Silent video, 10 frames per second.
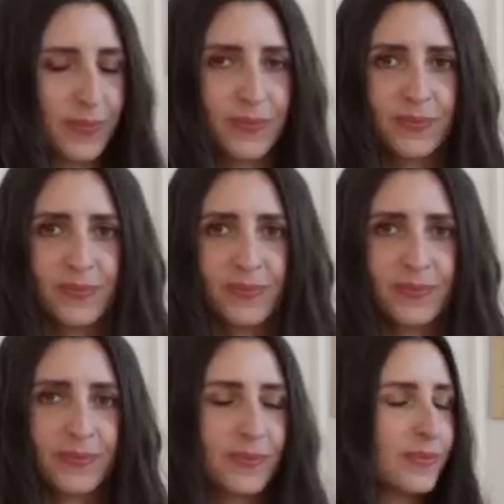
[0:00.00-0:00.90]

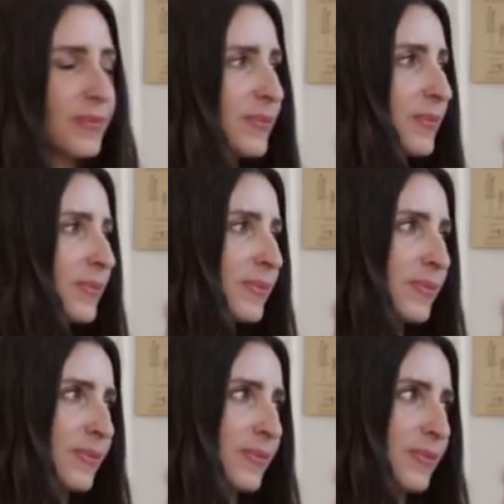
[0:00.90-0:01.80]

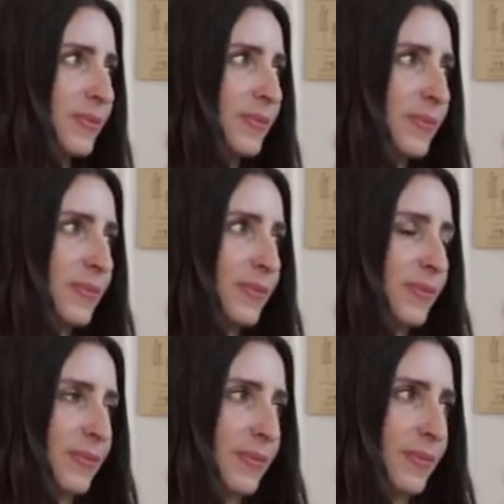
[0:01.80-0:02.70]

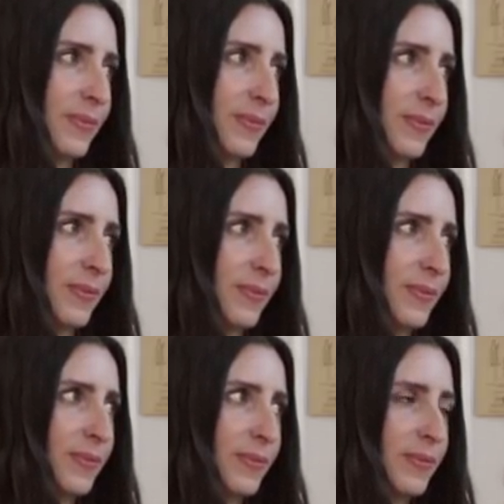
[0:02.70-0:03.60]

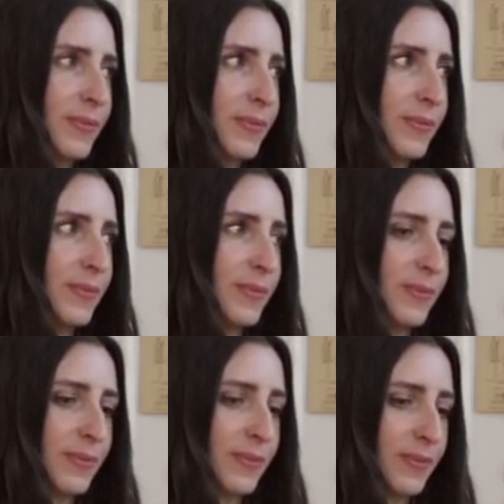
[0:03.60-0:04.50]

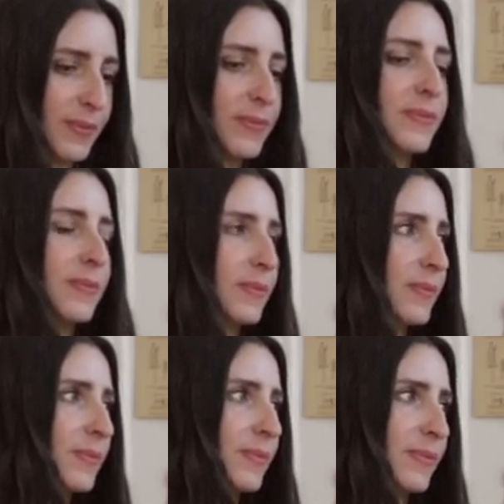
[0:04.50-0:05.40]

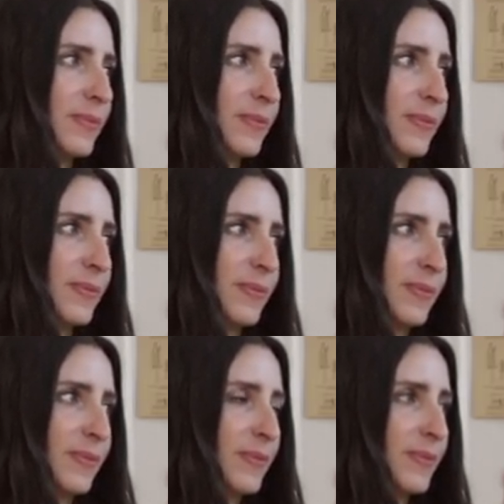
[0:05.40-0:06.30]

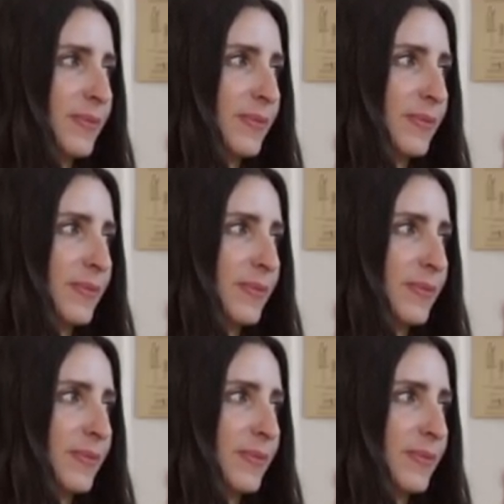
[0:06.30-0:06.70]
(silent)